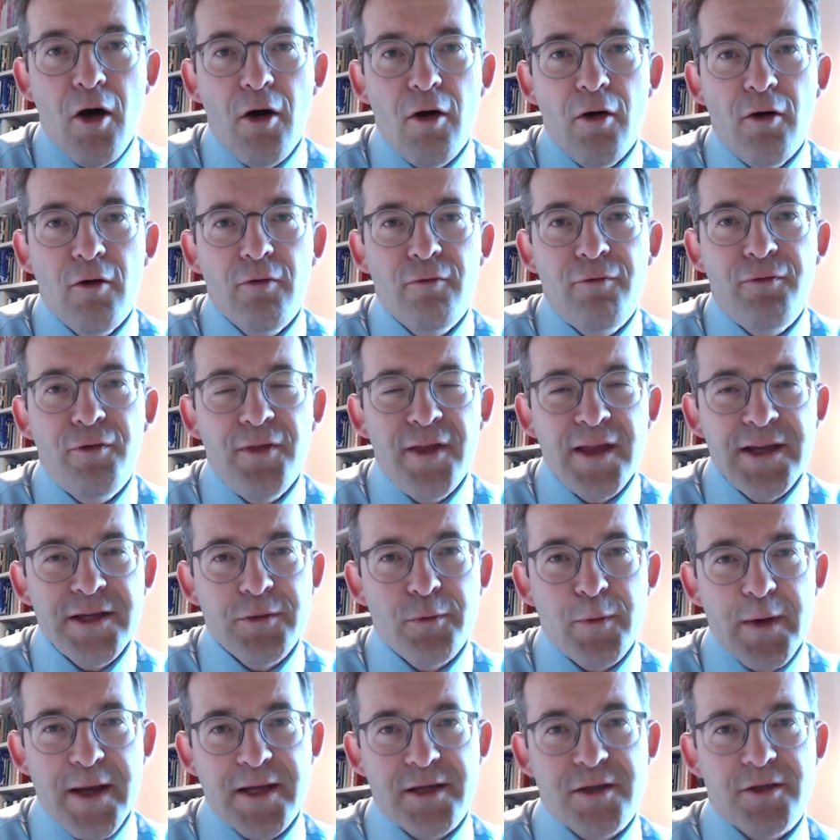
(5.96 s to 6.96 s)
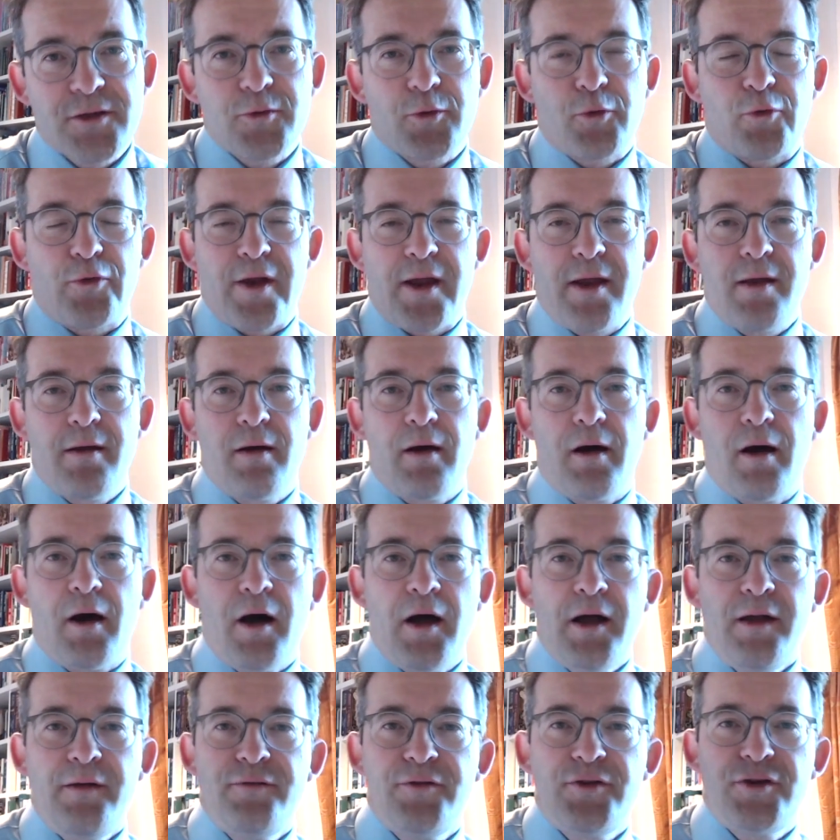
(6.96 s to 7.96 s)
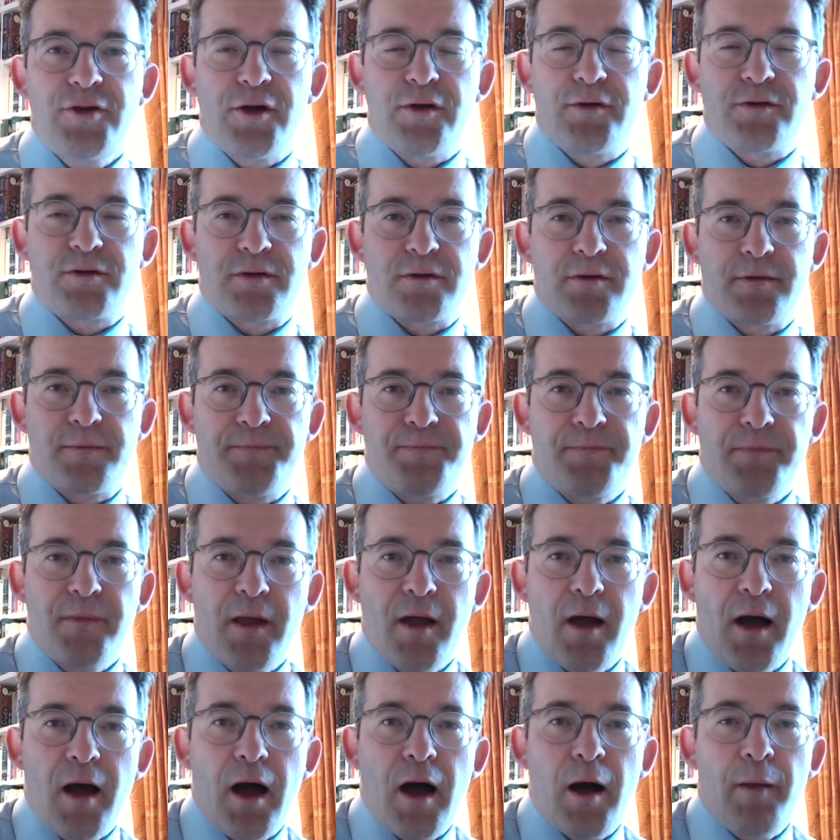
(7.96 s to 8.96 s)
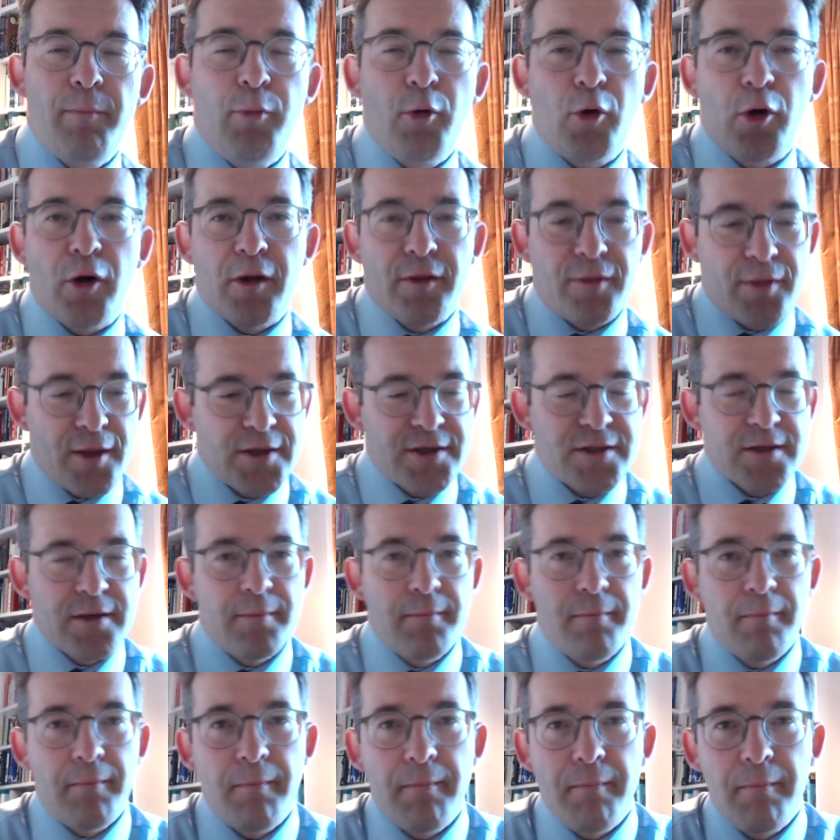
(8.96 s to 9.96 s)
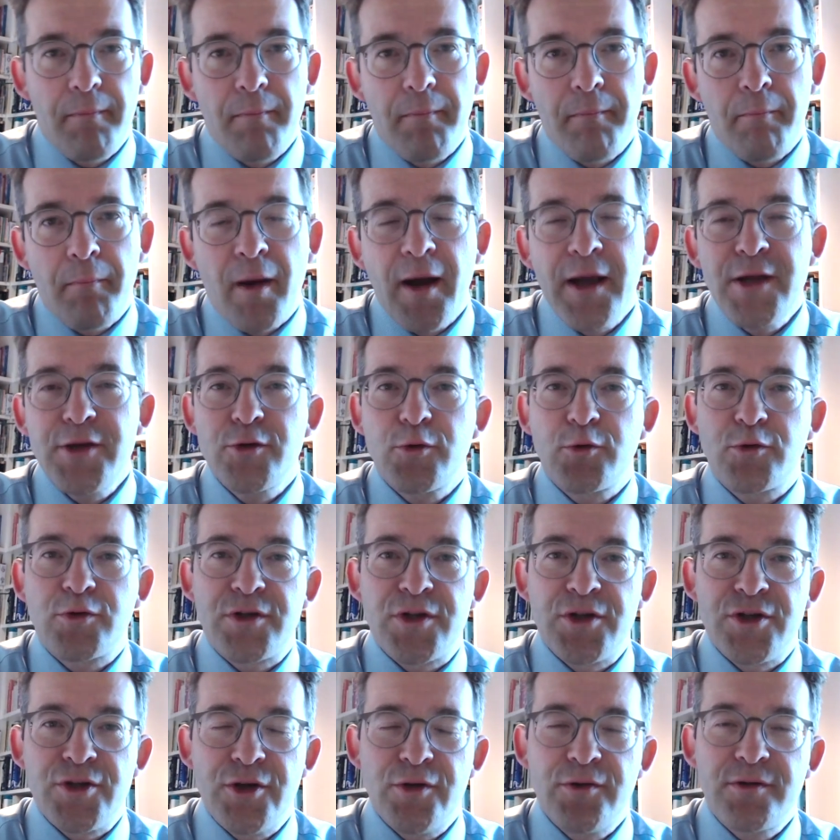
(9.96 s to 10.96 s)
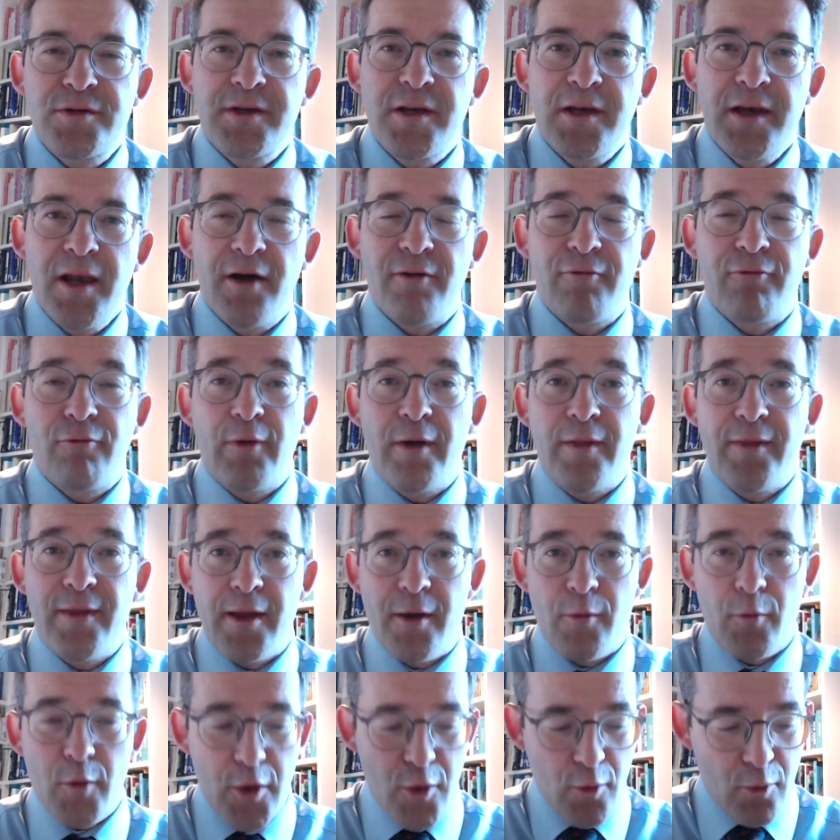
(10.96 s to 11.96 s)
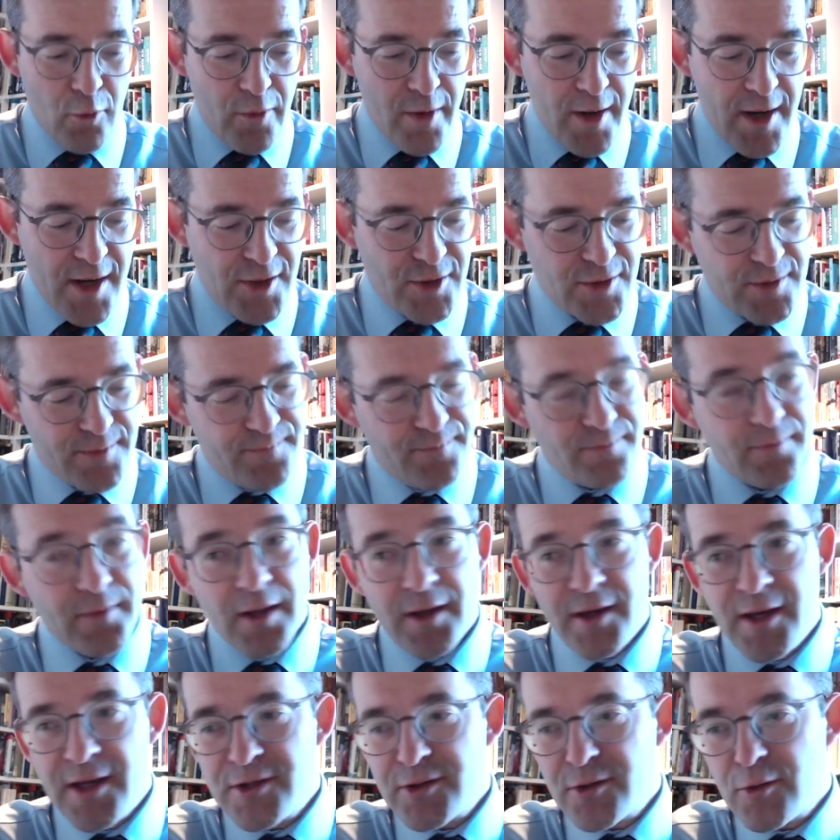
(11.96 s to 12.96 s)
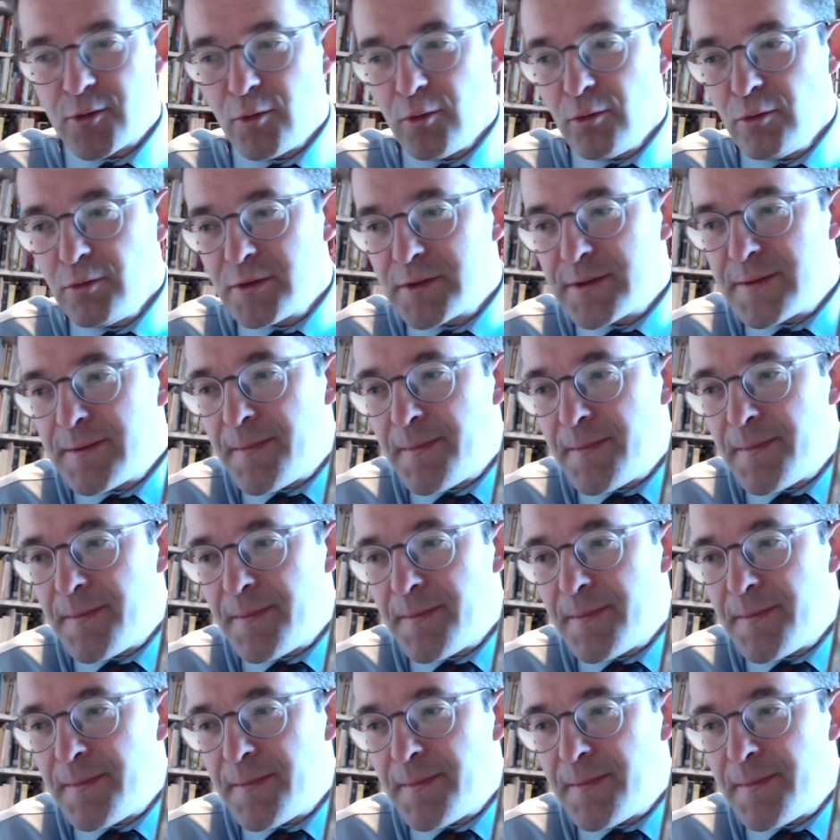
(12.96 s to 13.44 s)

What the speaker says: For this week's story, I've chosen a book that my daughters used to love when they were your age, and it's called